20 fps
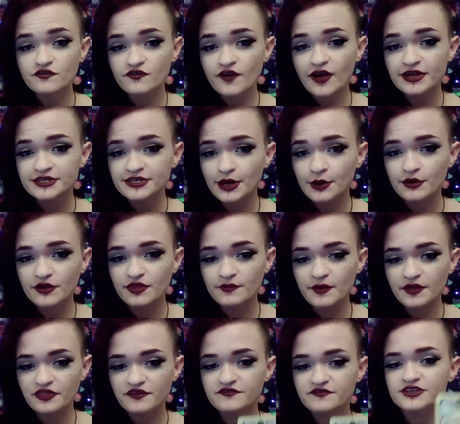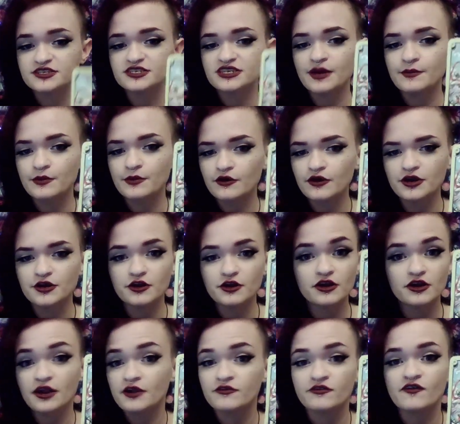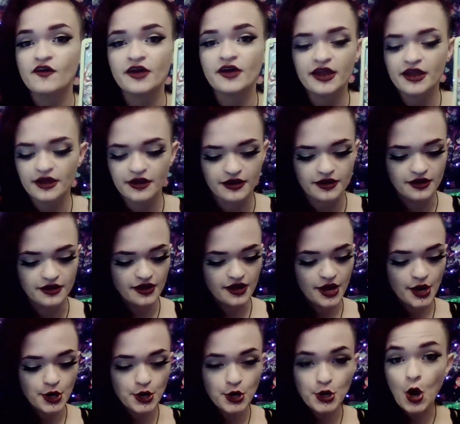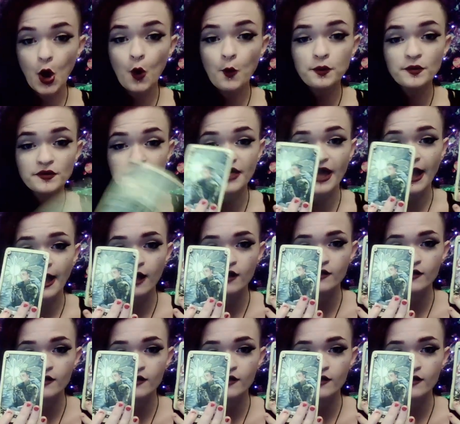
to find out in the month of December, and you're going to fucking nope the